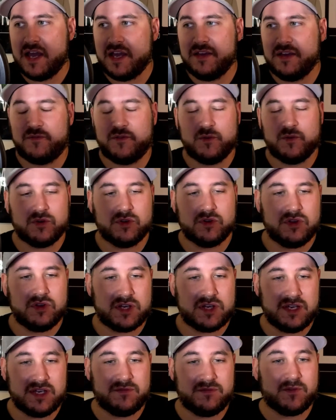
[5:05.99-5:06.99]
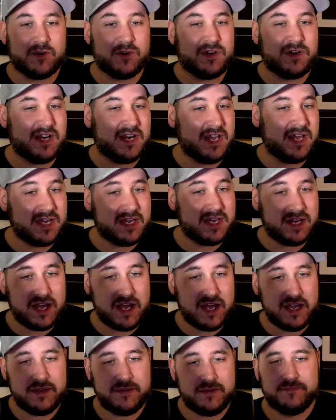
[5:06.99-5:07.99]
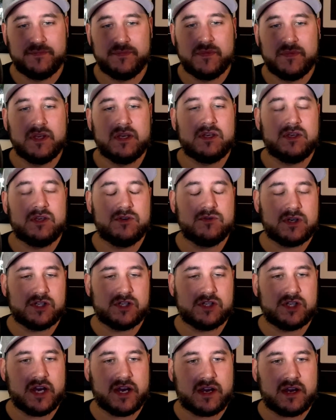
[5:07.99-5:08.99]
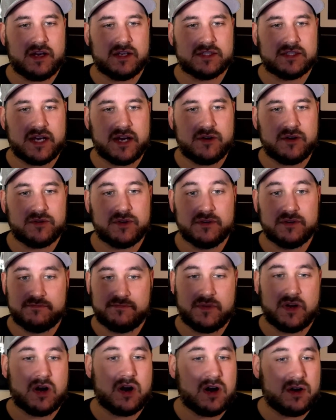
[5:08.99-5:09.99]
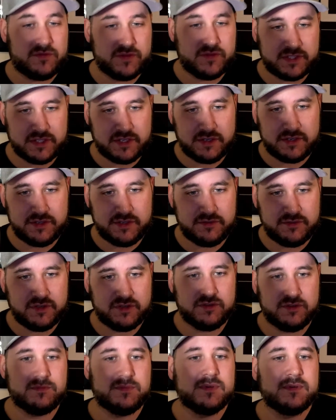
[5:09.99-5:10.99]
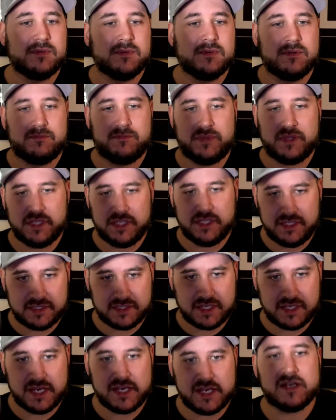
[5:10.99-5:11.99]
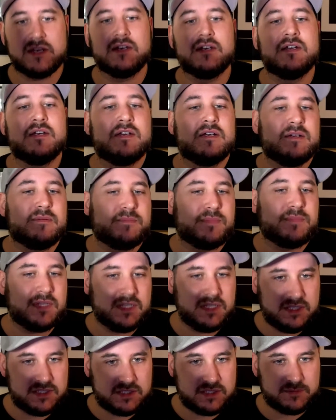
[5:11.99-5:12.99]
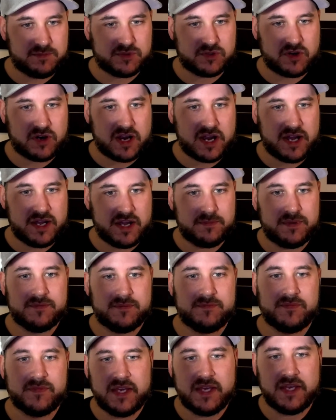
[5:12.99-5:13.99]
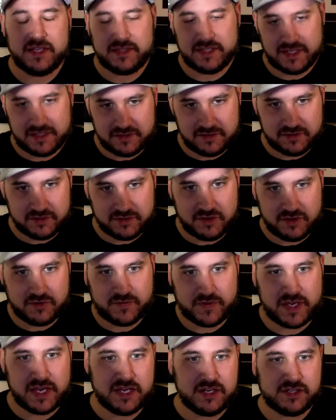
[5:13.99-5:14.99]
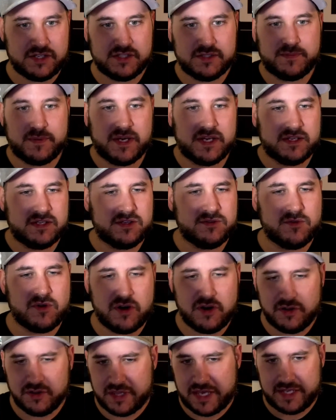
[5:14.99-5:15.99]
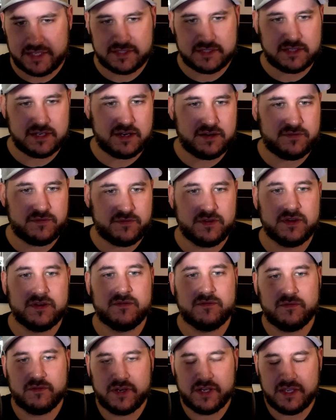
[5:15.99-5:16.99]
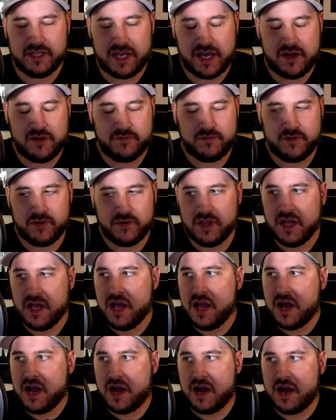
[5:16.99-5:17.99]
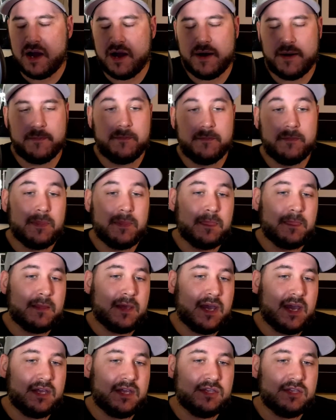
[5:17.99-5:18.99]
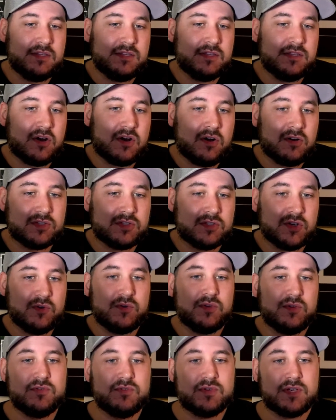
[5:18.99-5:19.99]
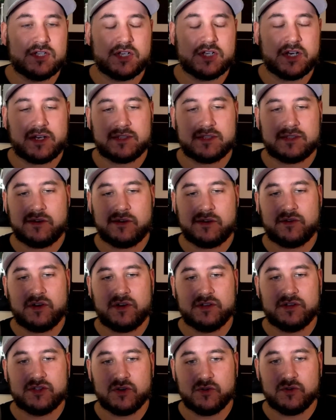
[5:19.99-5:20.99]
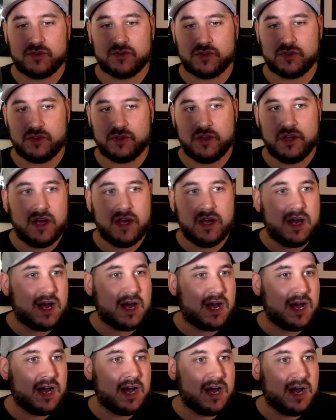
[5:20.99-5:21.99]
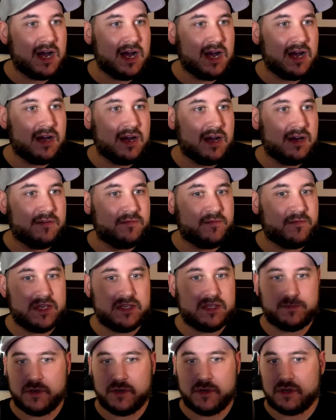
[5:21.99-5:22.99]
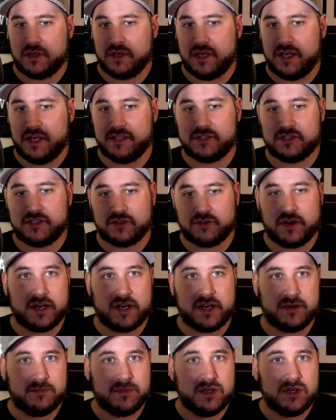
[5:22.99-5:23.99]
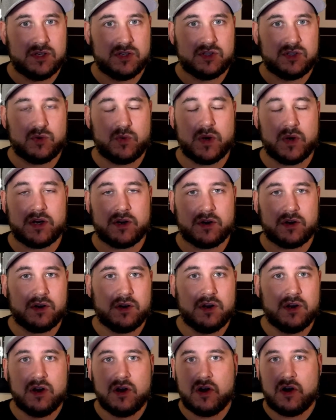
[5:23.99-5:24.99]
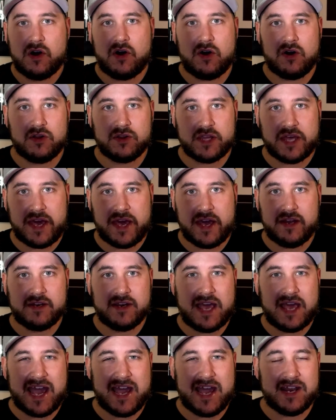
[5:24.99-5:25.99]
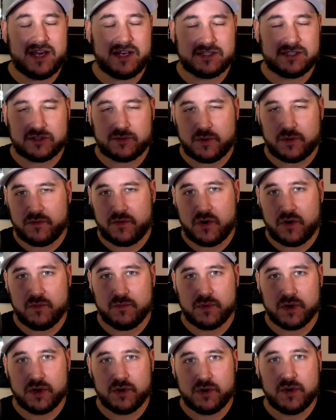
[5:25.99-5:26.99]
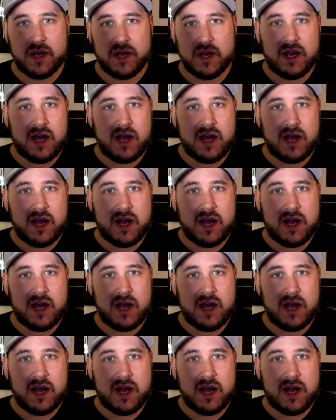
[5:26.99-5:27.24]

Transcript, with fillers: If you are looking for Nick and I, you can check us out, obviously, on YouTube. Please like, please subscribe, hit that little notifications button, do all that stuff. Really helpful. And also you can check us out on social, Facebook, Instagram, Twitter, all that at Exit 12 Homebrew.